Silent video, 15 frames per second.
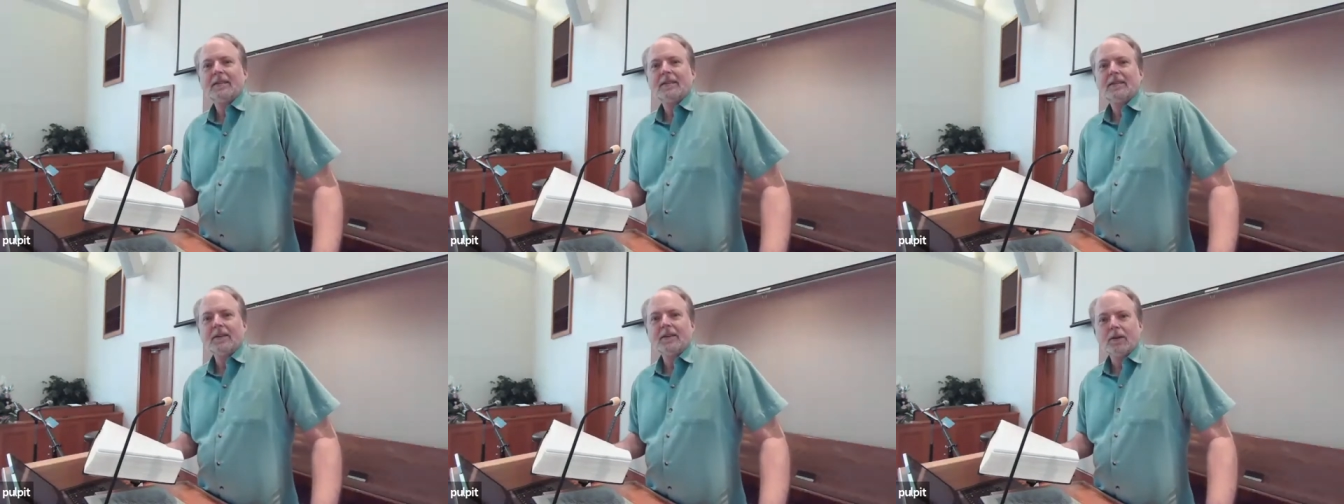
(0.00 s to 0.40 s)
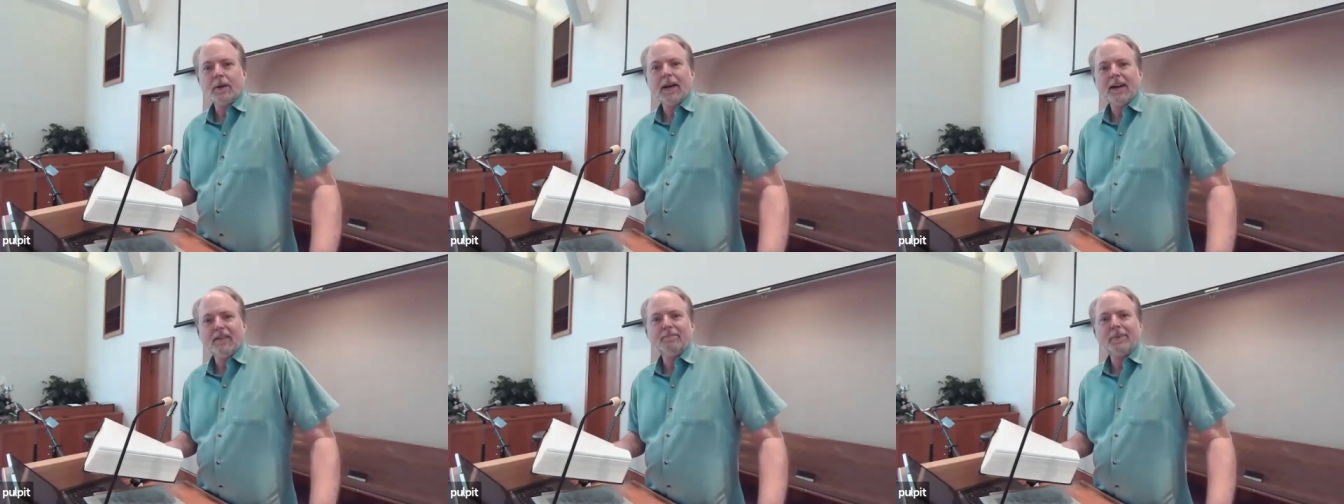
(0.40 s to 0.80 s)
you
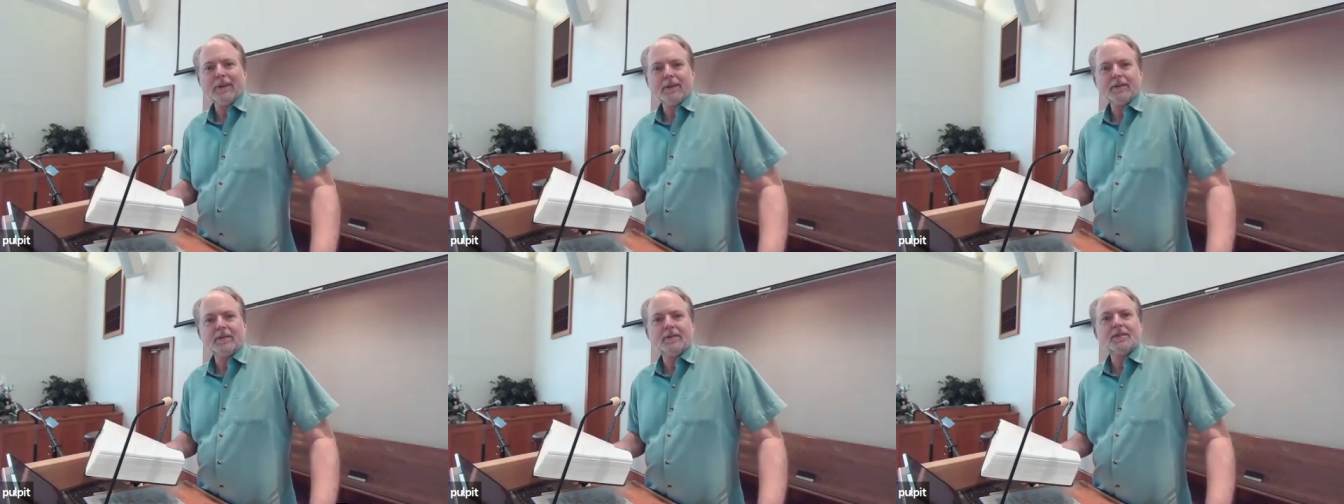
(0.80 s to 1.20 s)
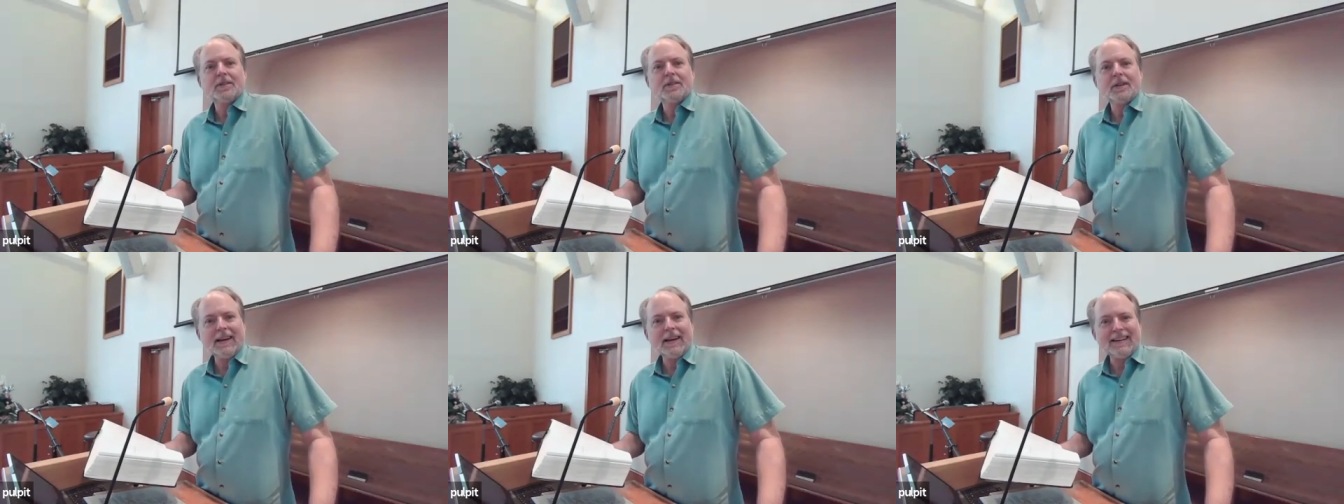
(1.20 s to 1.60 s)
have been
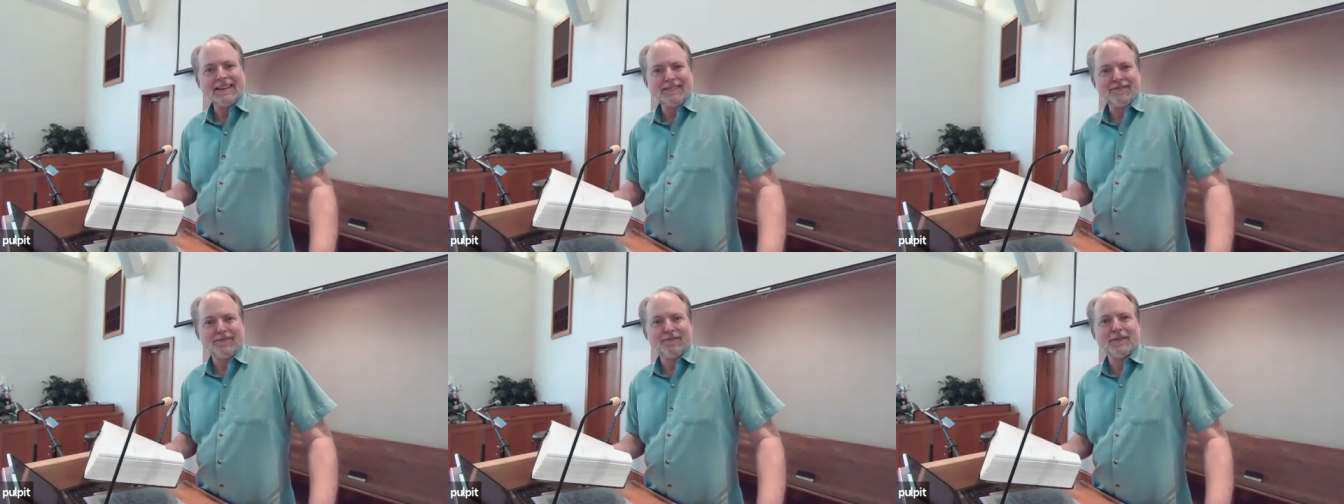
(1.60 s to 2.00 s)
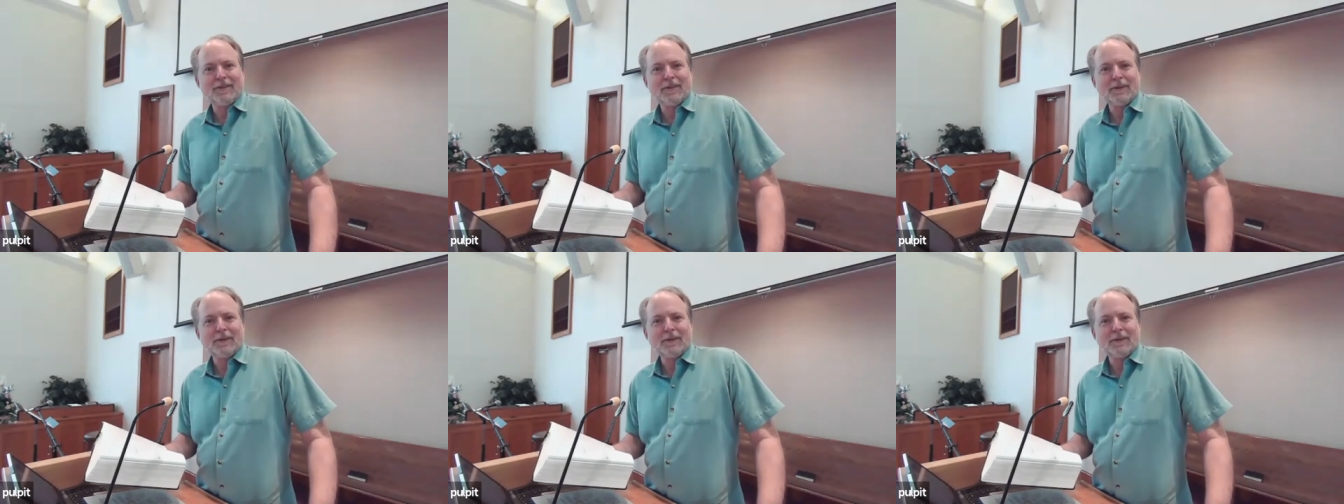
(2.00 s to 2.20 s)
saved.